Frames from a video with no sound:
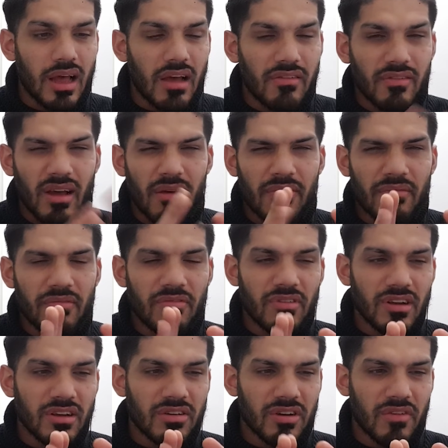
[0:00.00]
i am
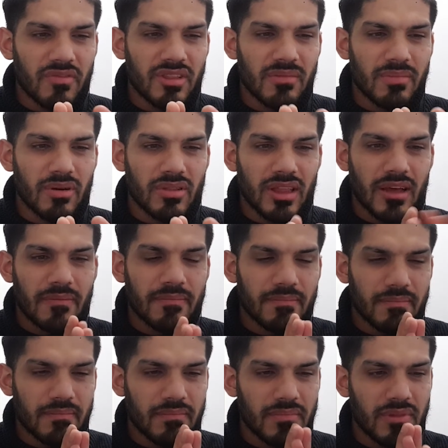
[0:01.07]
fully confident about that
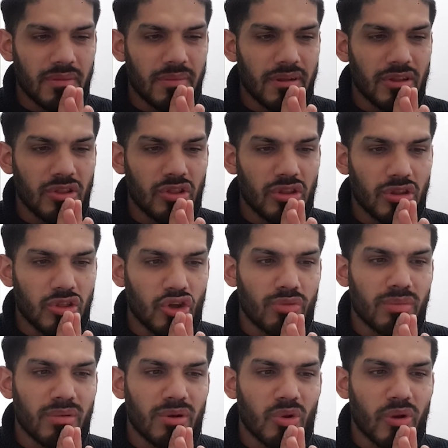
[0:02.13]
they bring
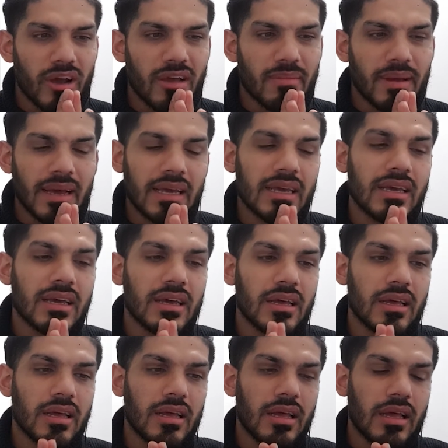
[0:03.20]
Tobey Maguire back
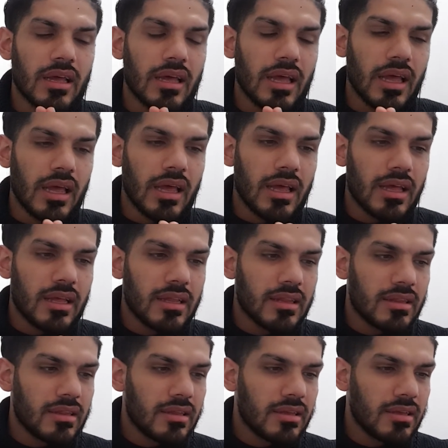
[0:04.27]

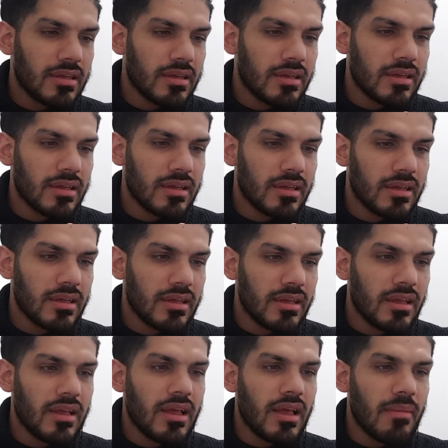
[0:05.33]
and
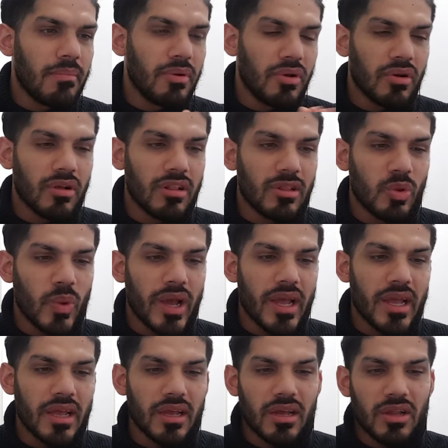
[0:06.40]
because the
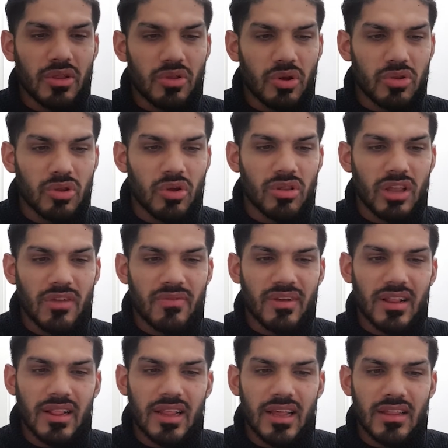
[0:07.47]
way Dr.
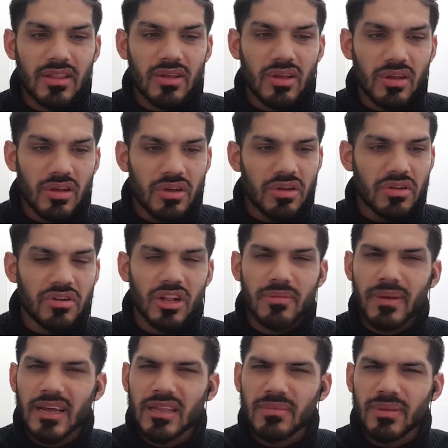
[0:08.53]
Octavius said you're not
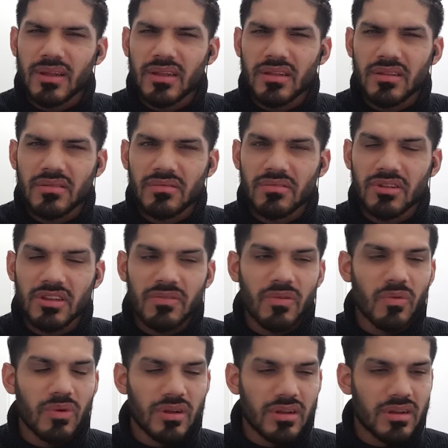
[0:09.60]
Spider-Man you're a
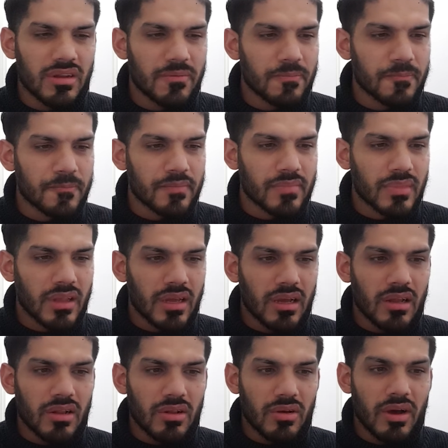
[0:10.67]
different one
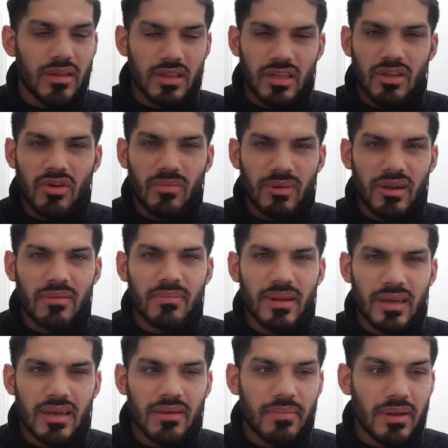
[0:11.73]
so I think it will bring him
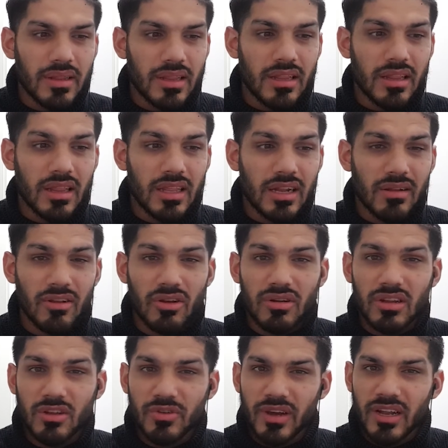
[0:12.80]
back, but they didn't show
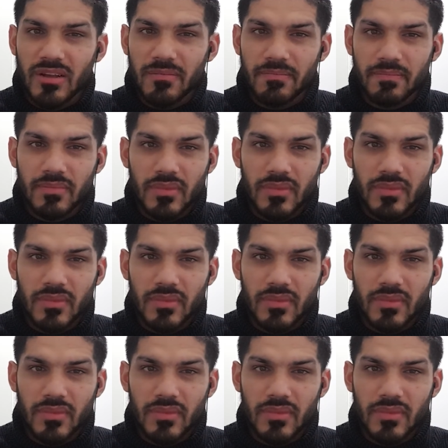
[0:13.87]
in the trailer.